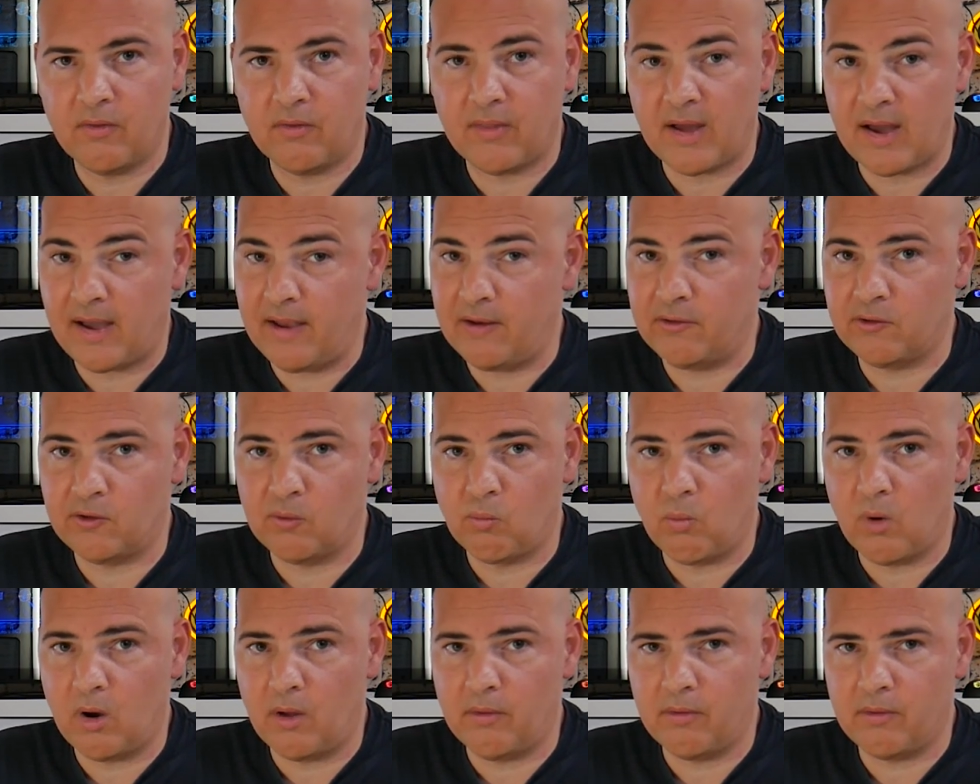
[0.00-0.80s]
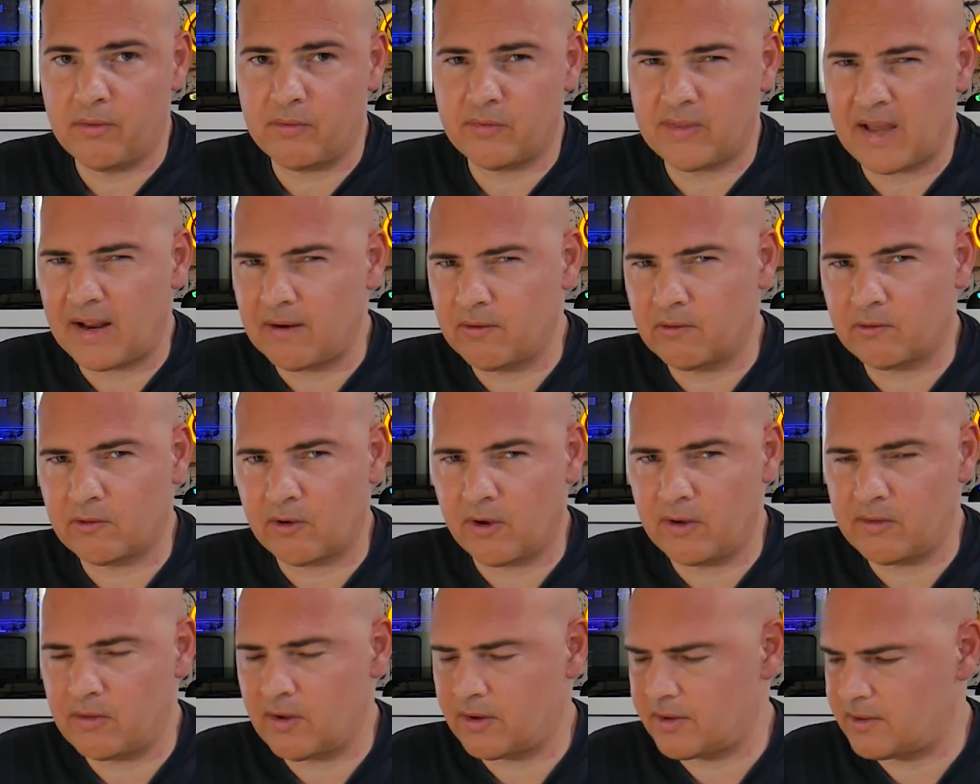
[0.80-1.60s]
that is the one
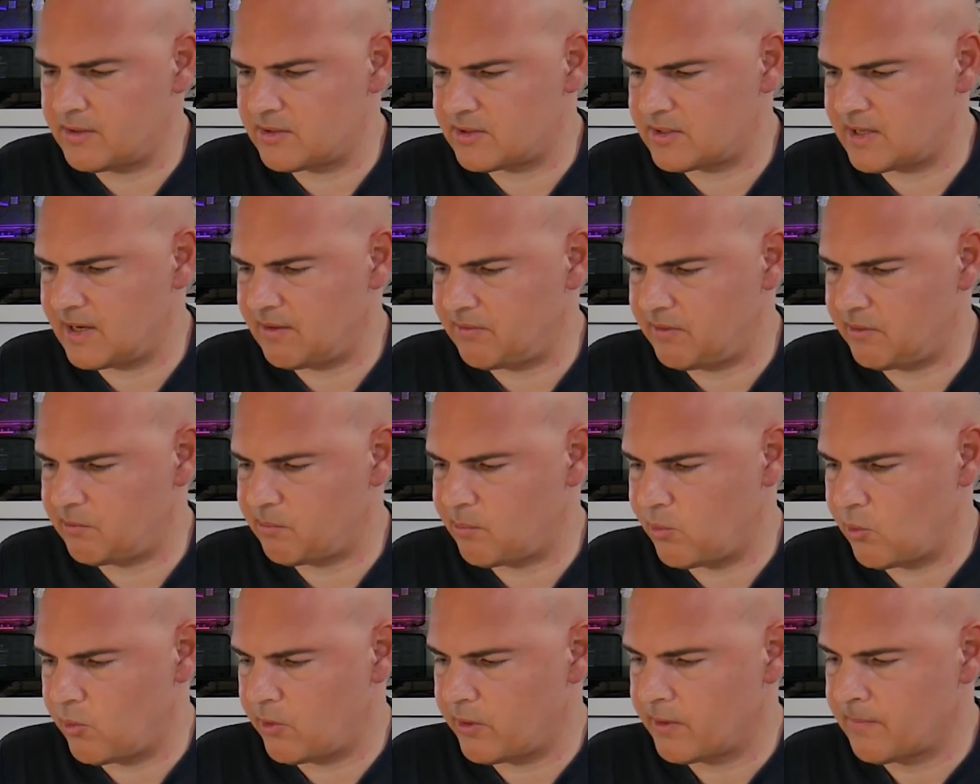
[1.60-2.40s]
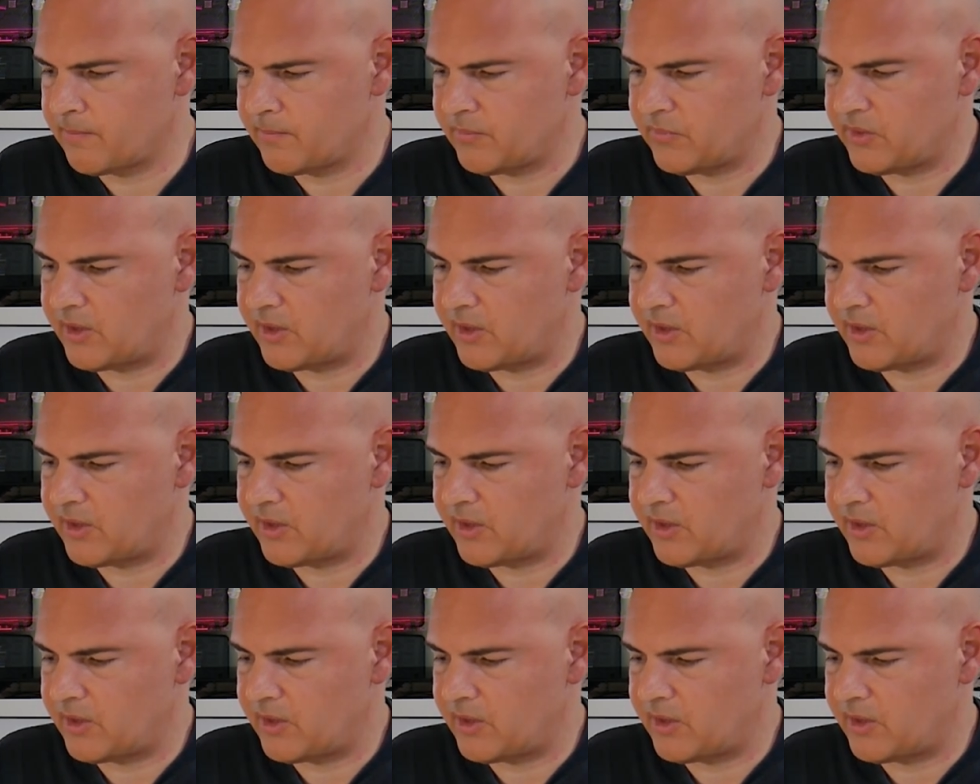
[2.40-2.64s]
downside that I can see of this board.